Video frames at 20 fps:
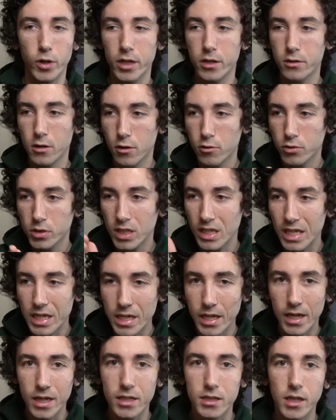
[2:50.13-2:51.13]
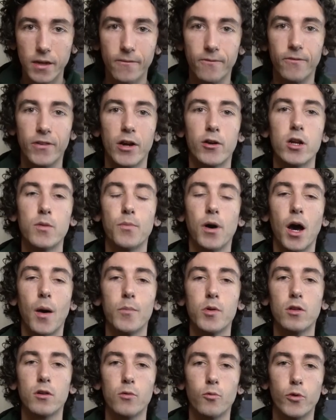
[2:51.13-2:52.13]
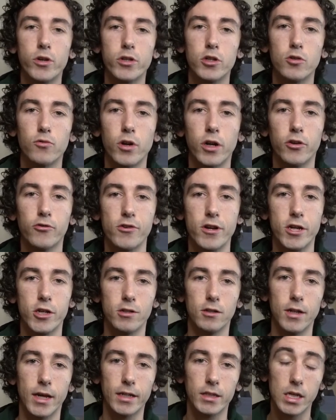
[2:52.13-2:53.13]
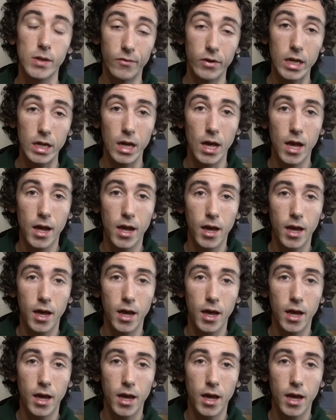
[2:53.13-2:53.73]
We know skiing is a very popular winter recreational activity,